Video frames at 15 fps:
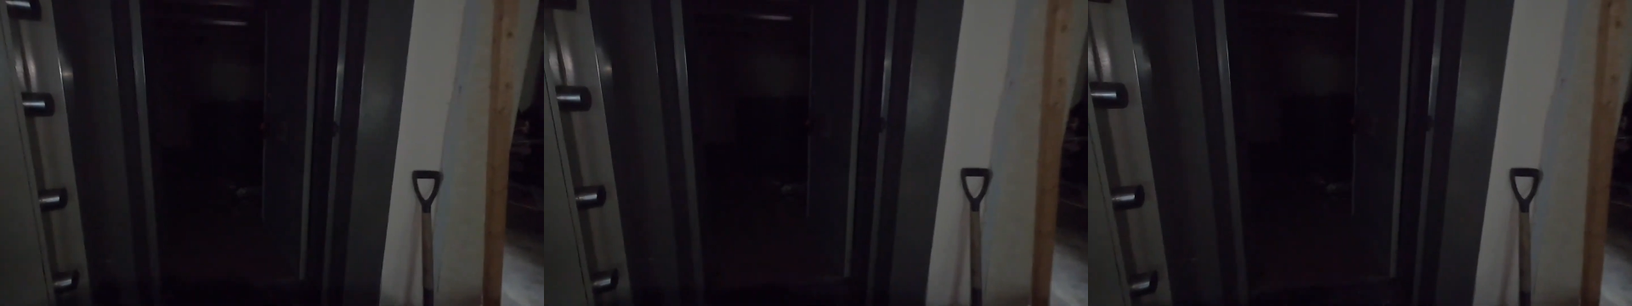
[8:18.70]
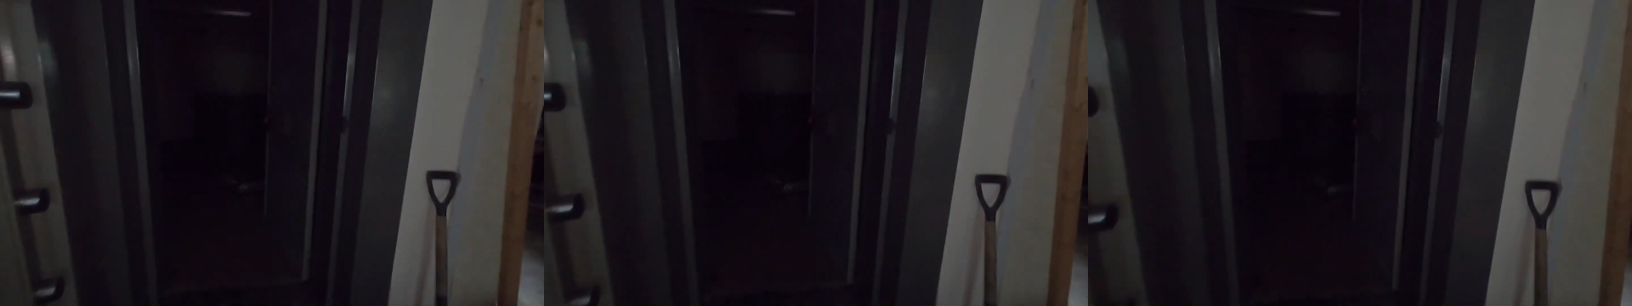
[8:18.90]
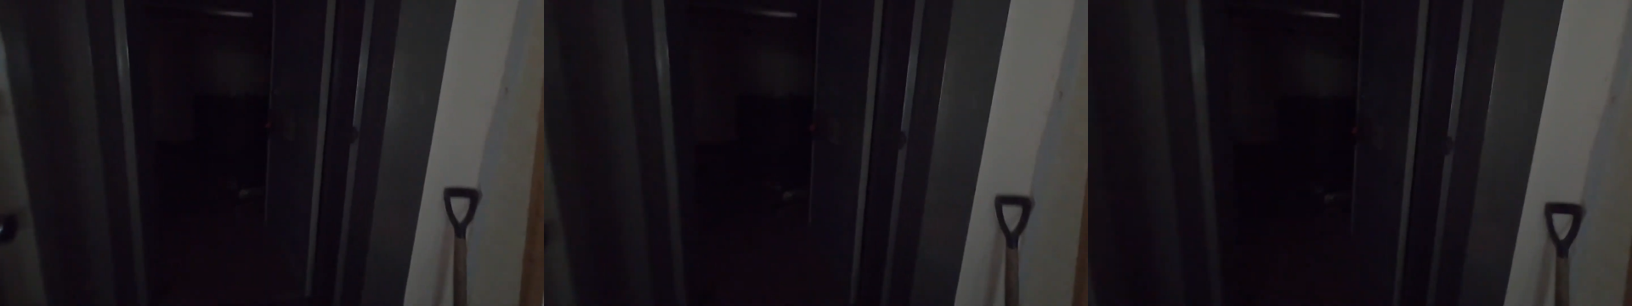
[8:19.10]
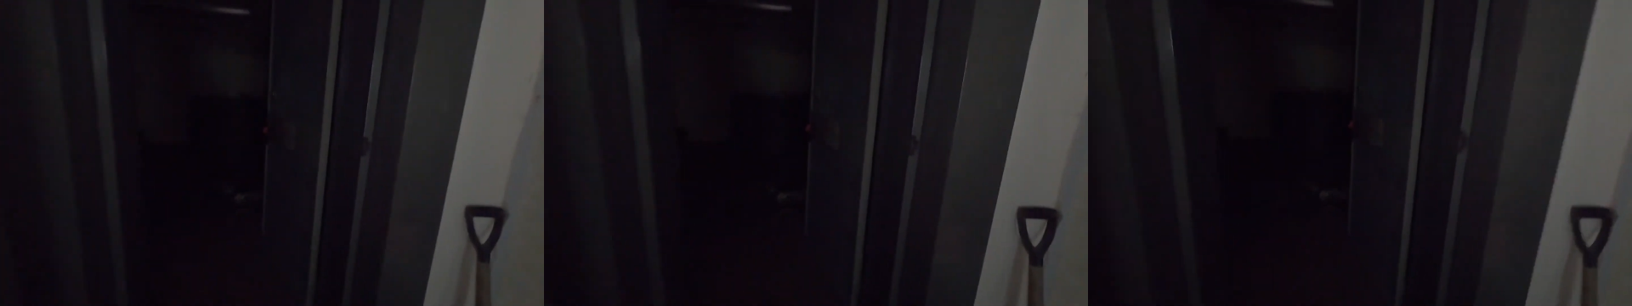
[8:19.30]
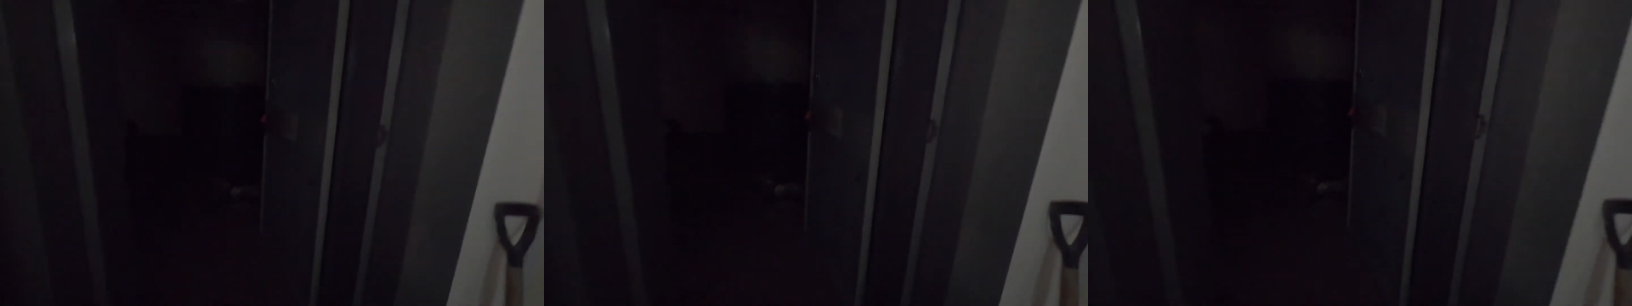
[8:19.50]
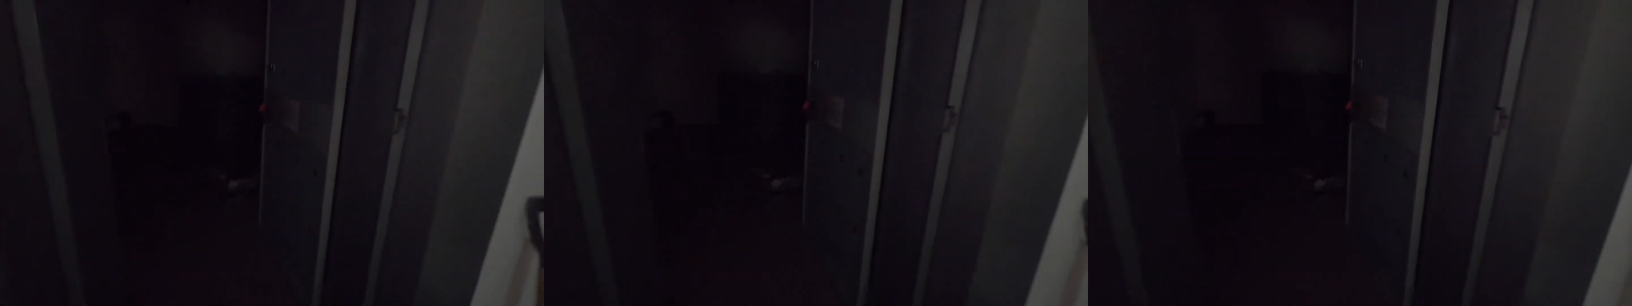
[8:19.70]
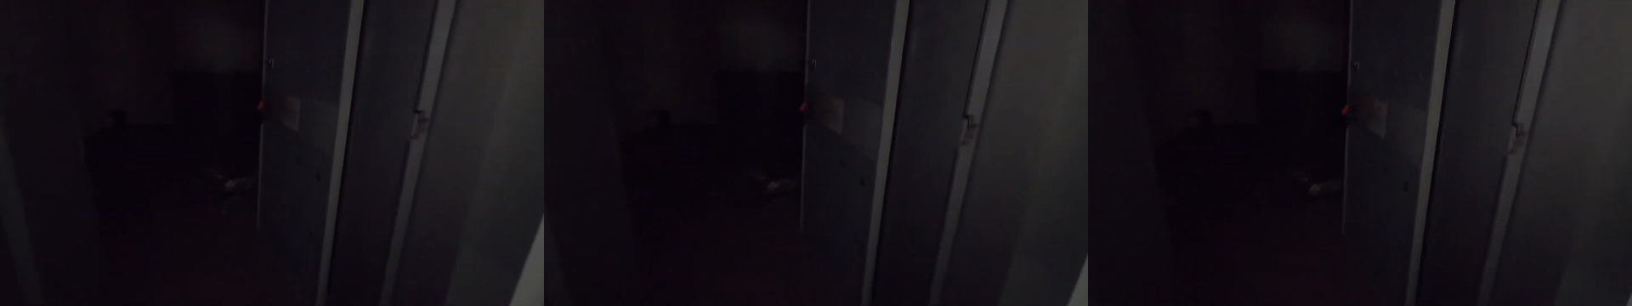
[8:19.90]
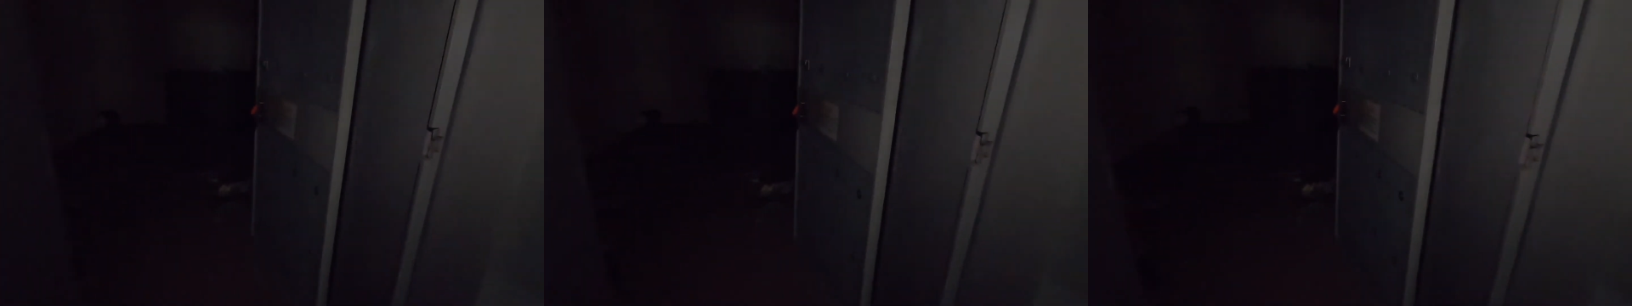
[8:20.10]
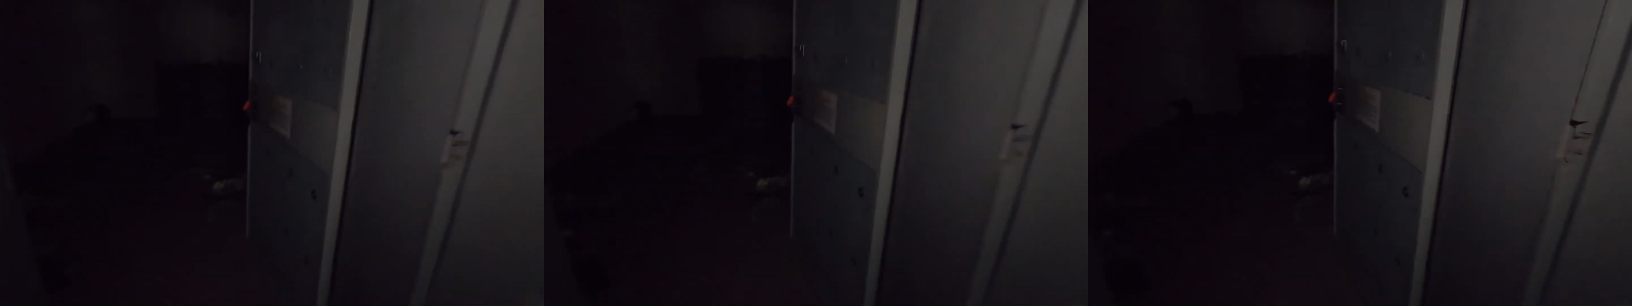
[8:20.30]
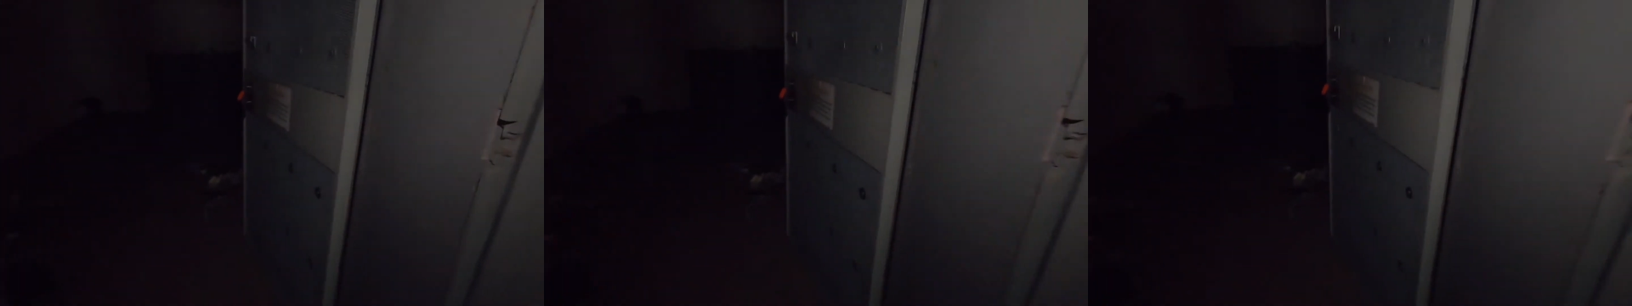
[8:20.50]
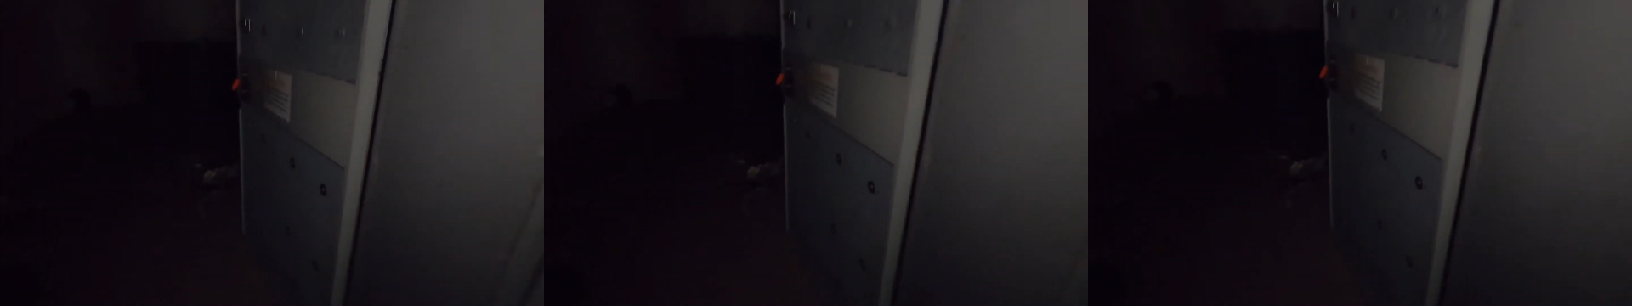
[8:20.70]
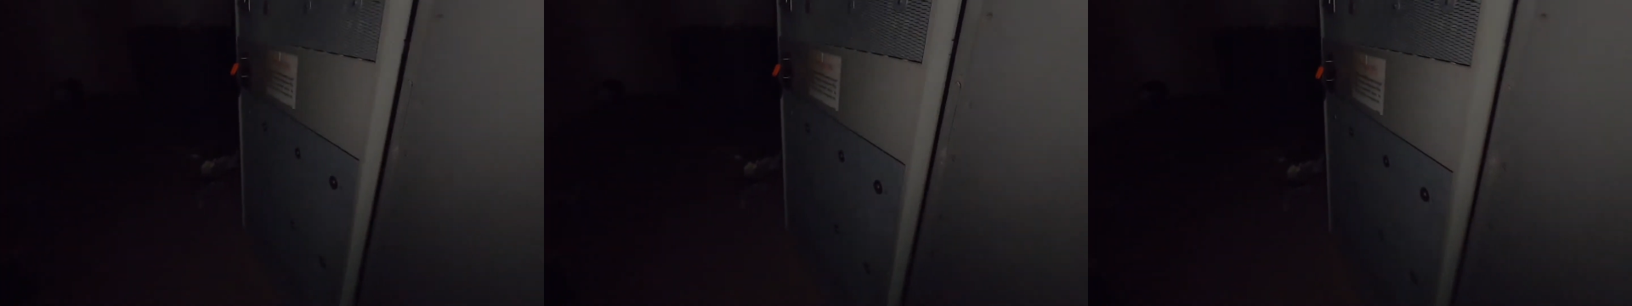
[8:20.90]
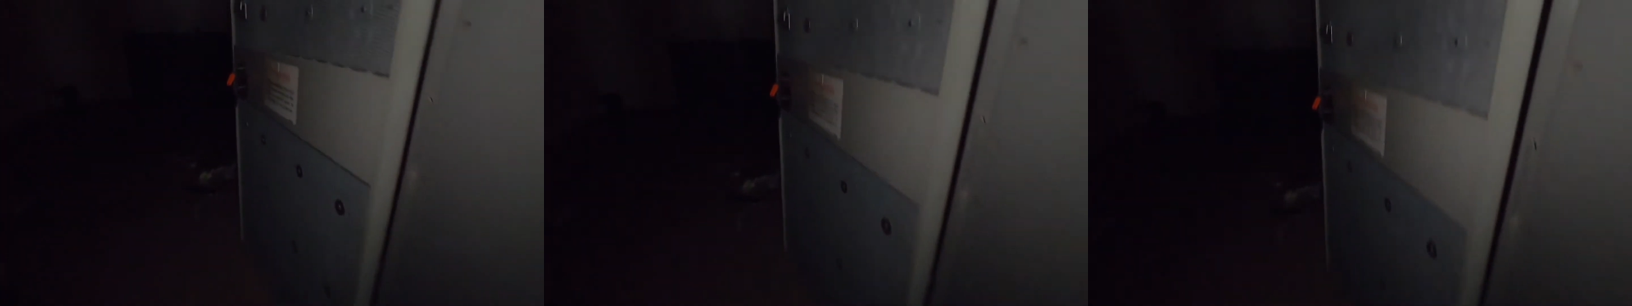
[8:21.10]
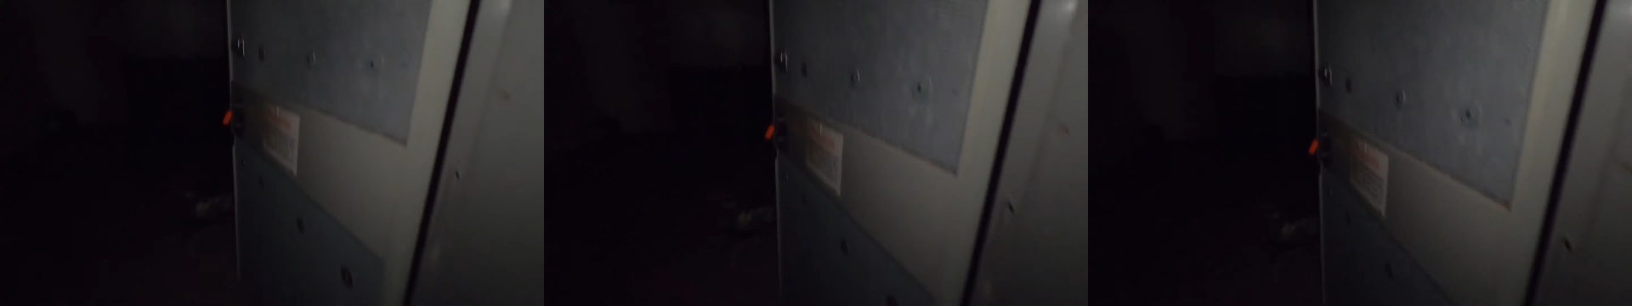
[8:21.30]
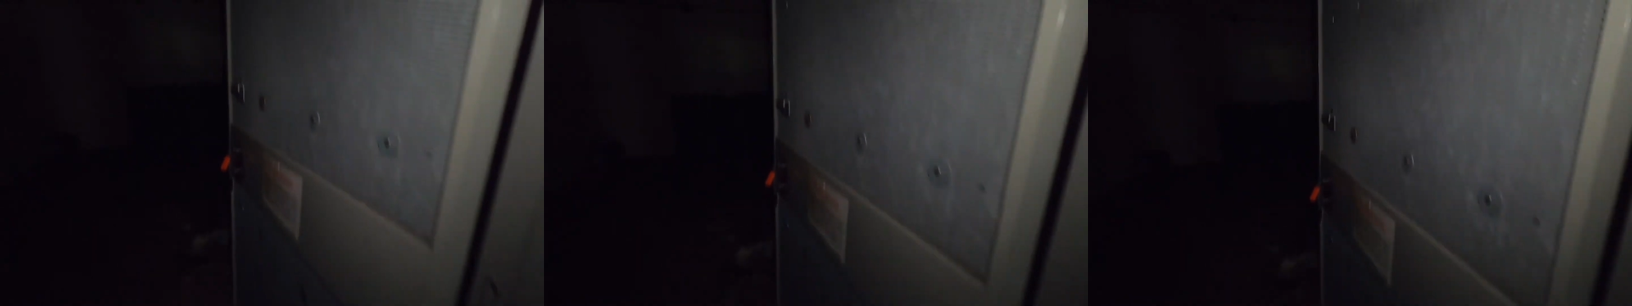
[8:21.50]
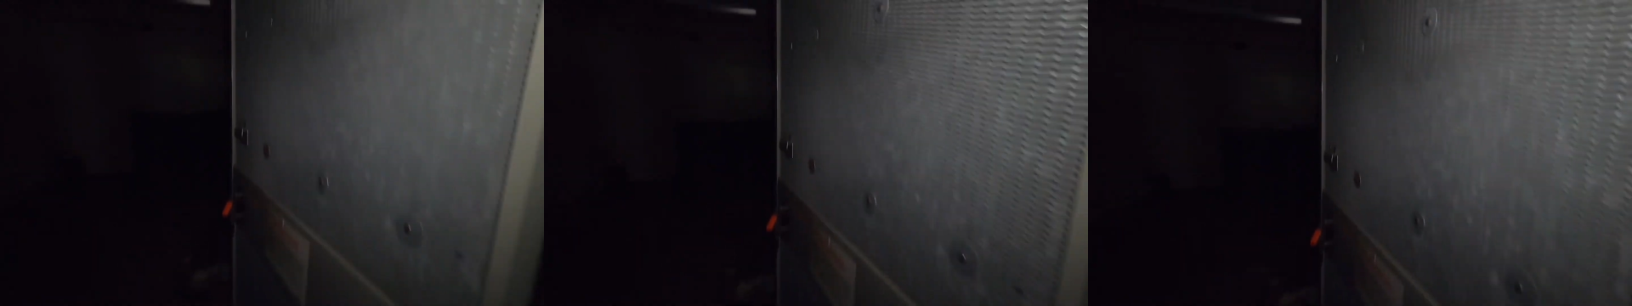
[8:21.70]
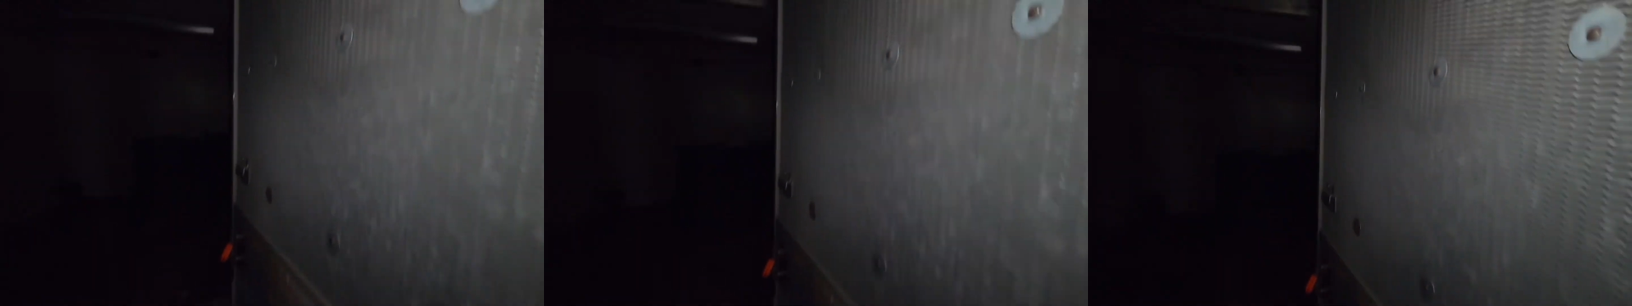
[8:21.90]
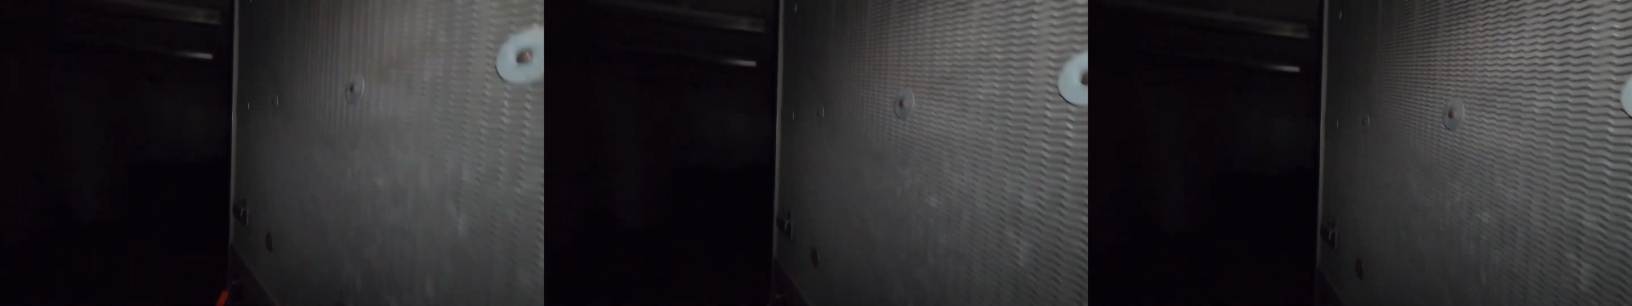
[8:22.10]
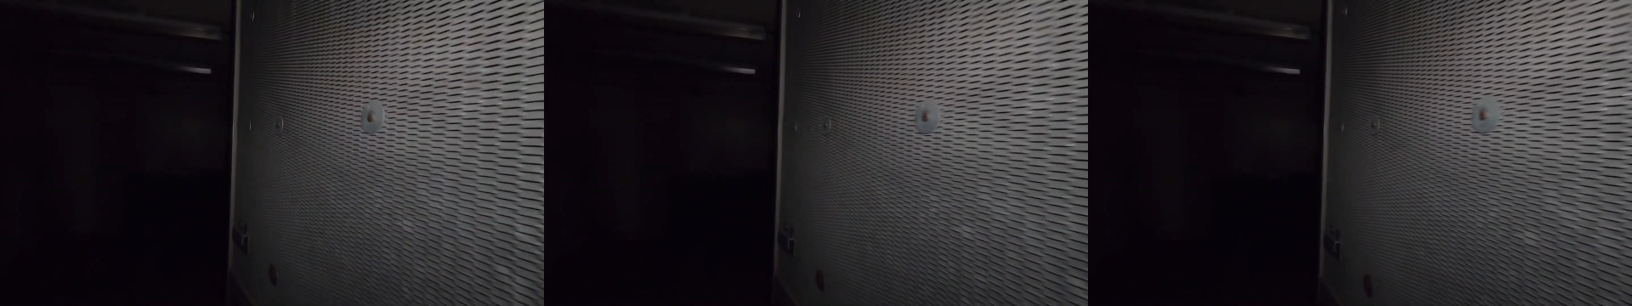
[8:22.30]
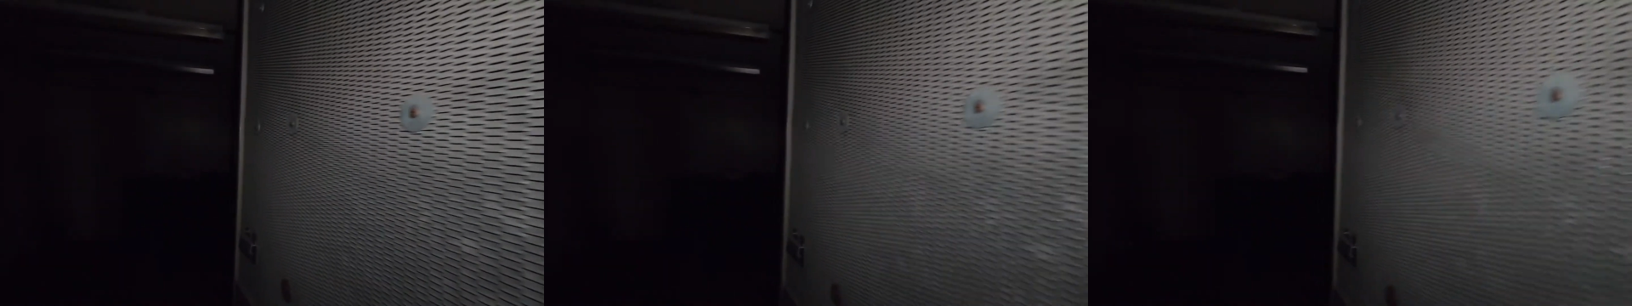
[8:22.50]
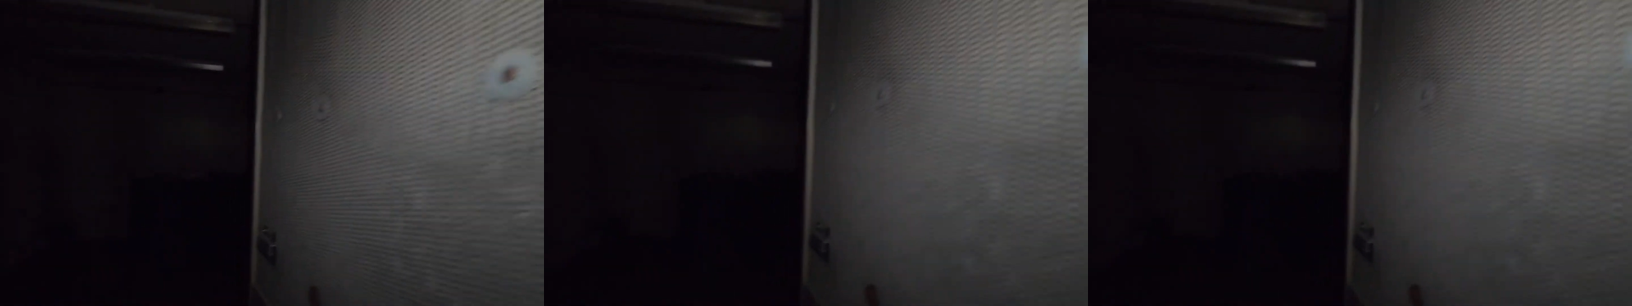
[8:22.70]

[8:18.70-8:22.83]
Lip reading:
(no speaker visible)